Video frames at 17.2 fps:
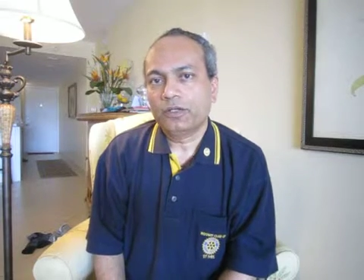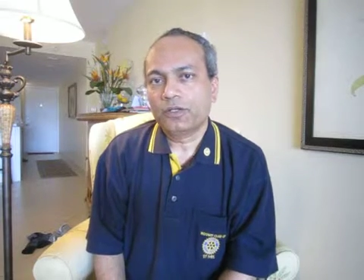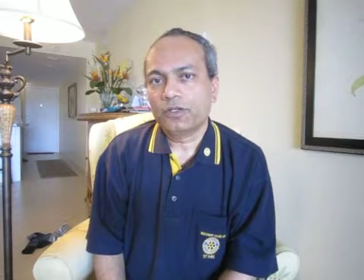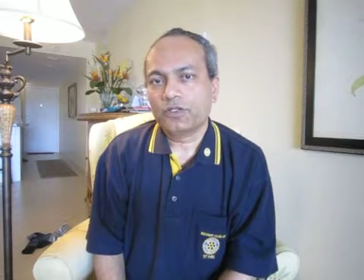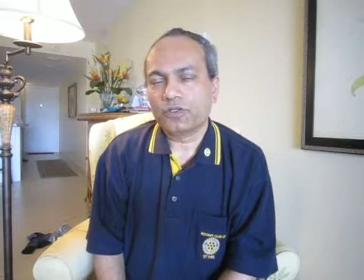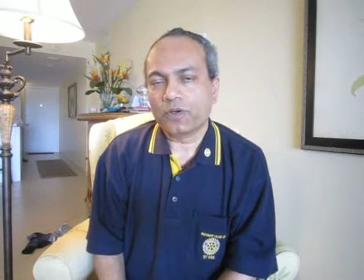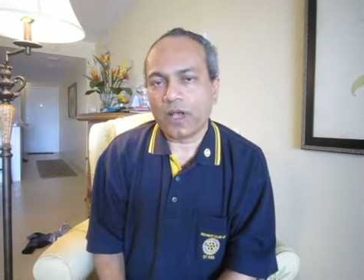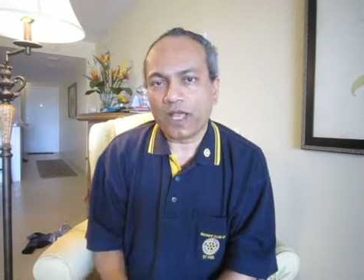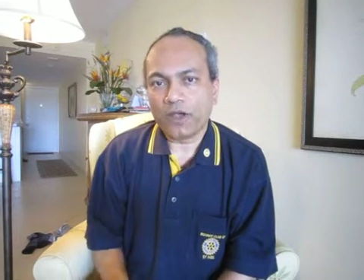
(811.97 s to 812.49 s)

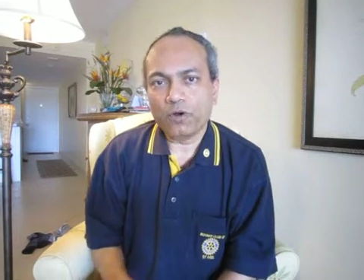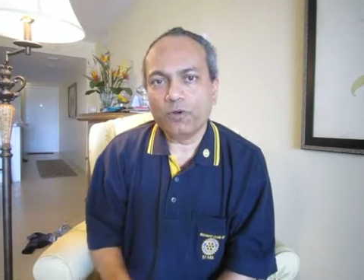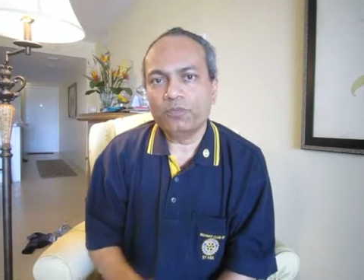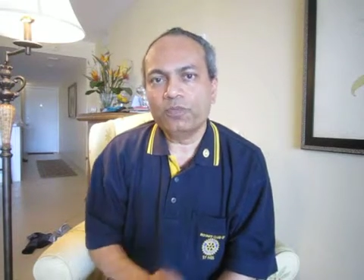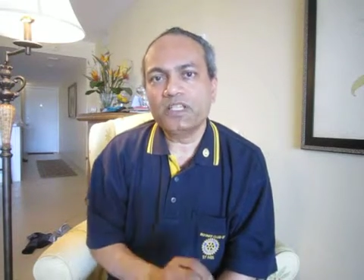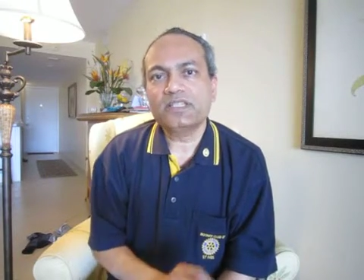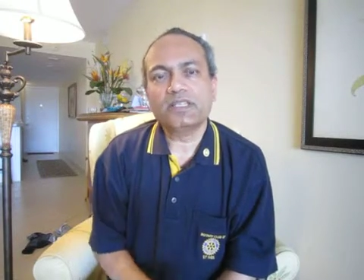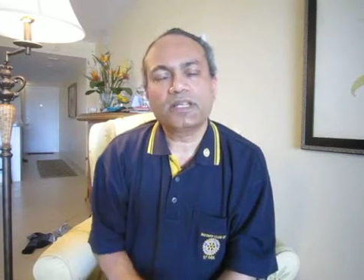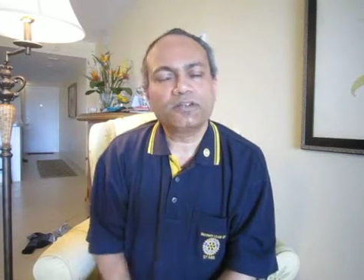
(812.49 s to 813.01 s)
So I hope
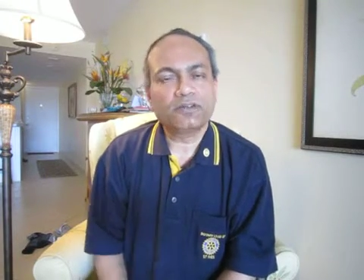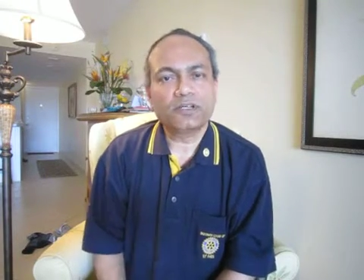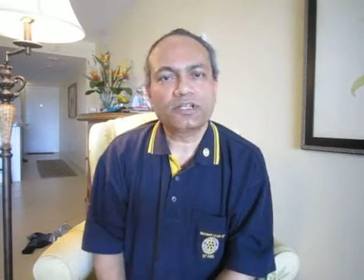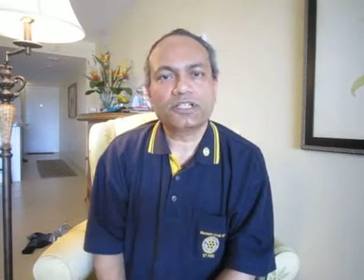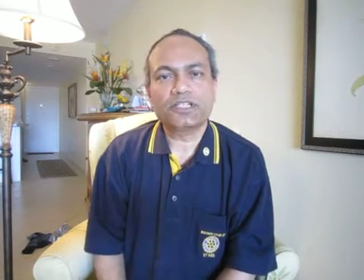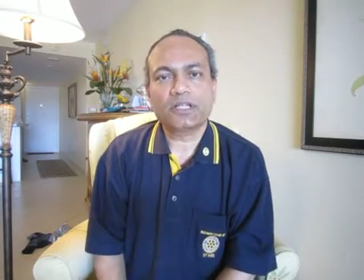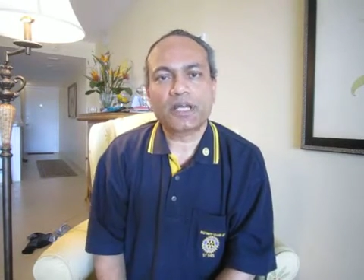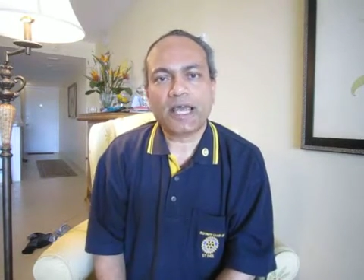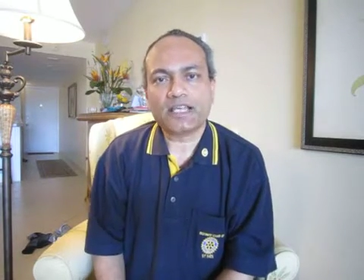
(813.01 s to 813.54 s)
this
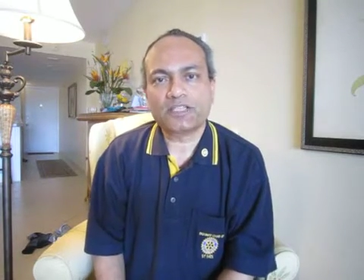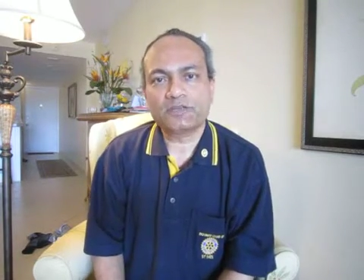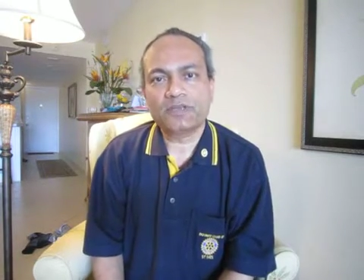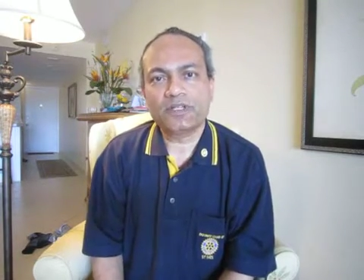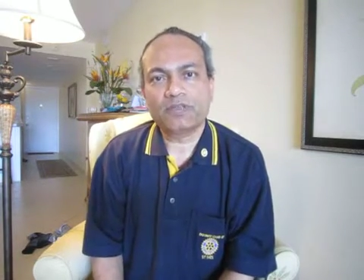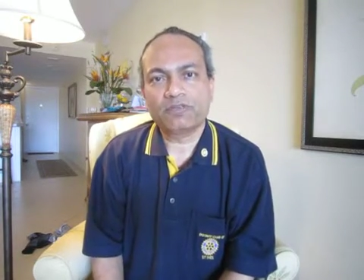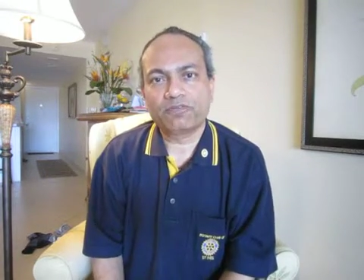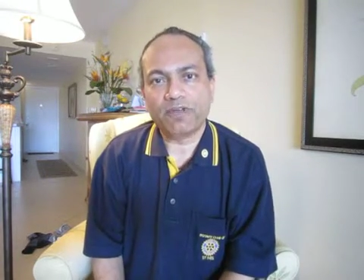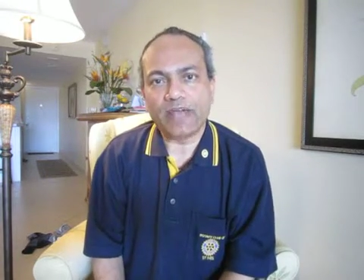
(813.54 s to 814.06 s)
introduction has
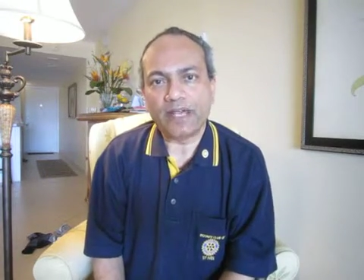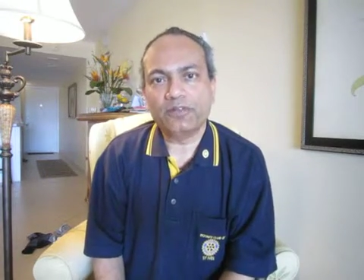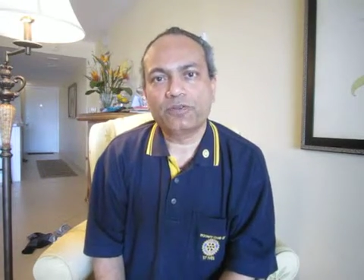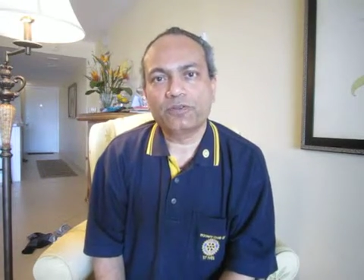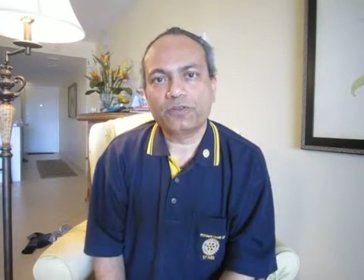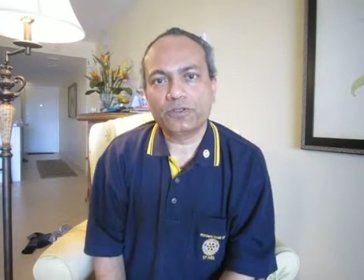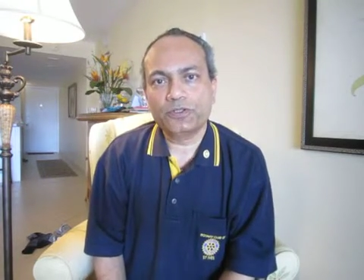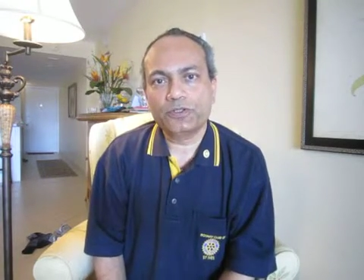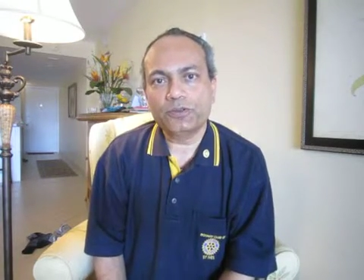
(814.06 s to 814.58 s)
been of value
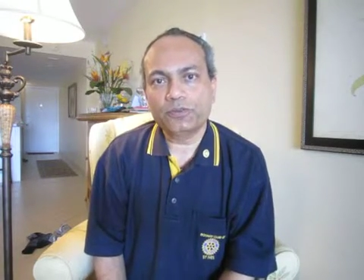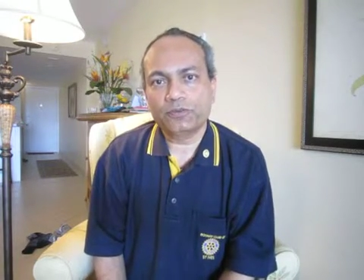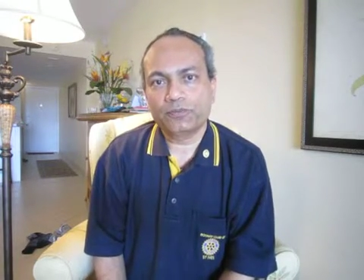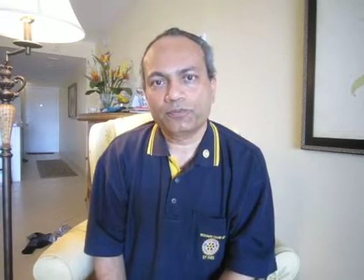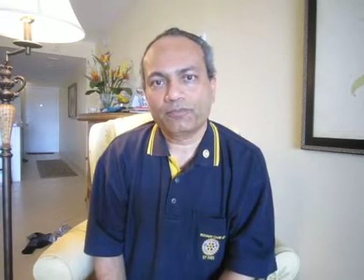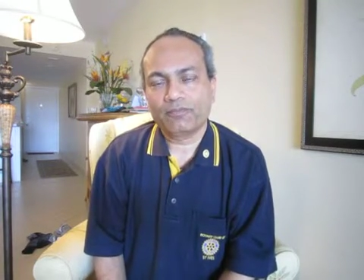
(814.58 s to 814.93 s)
to you.